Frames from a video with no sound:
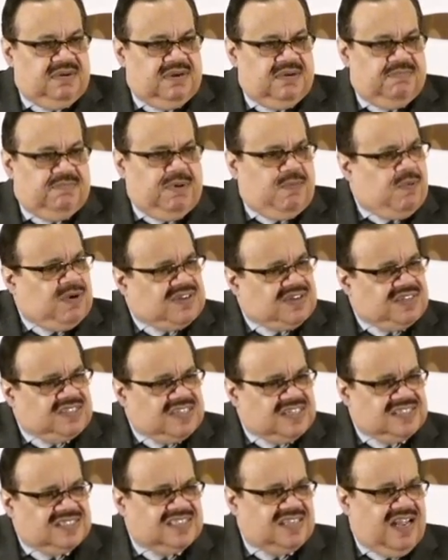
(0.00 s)
But what does
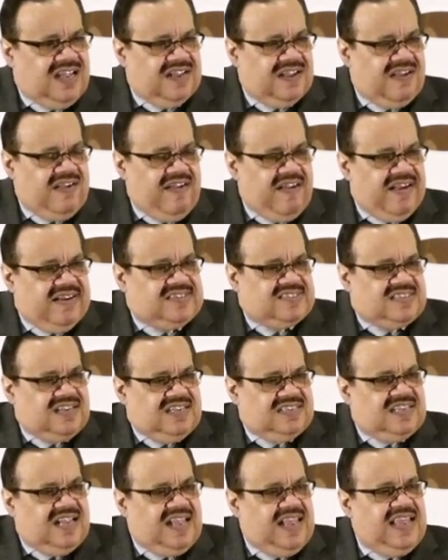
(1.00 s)
it say? It
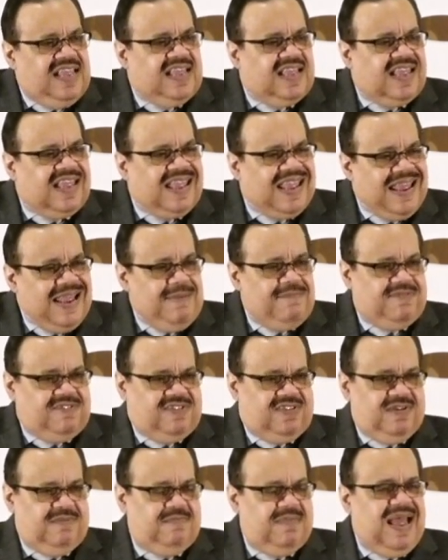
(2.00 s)
says He keeps
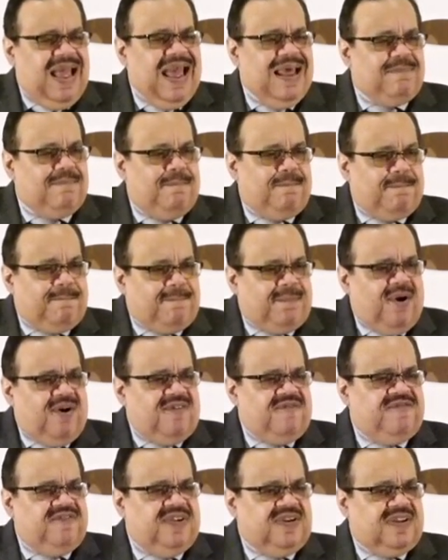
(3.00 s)
them at
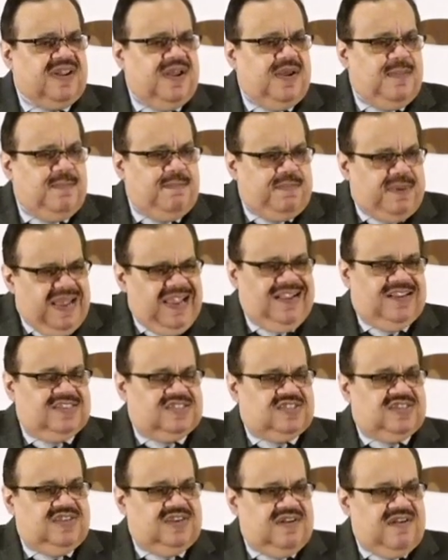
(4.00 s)
perfect
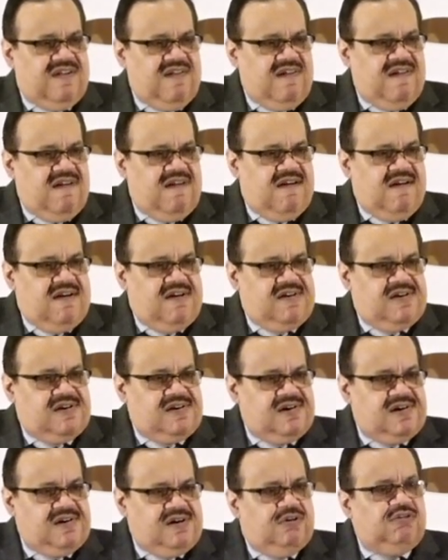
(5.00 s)
peace,
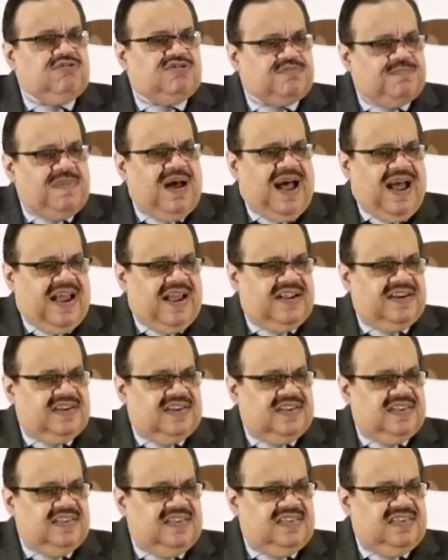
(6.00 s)
whose mind
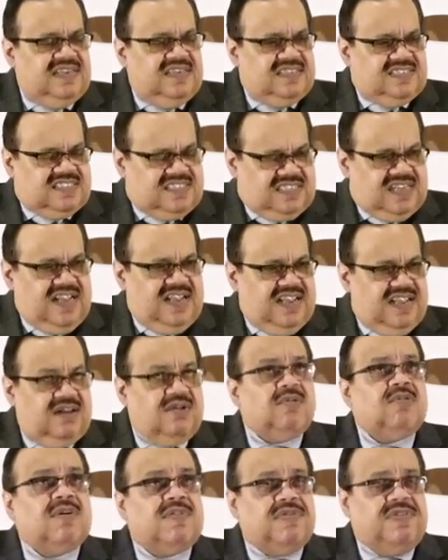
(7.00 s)
is stayed
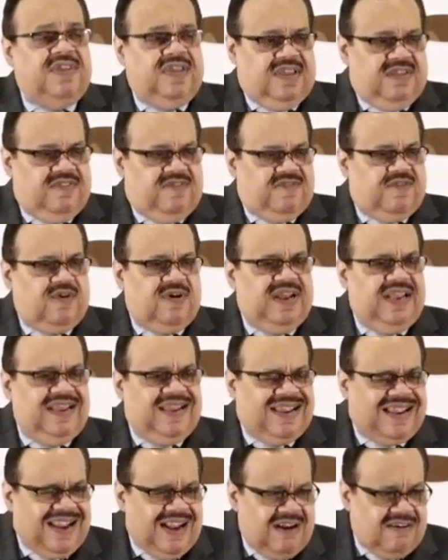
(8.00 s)
on Thee, for He
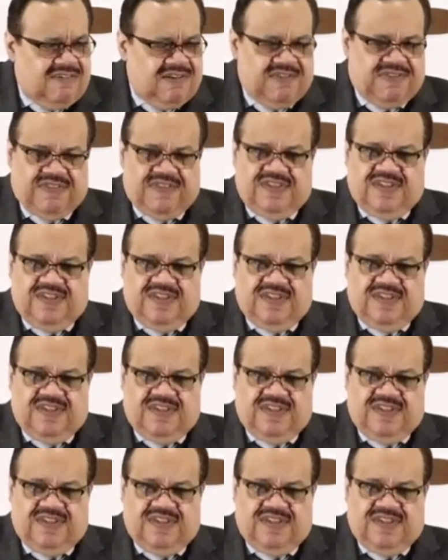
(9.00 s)
careth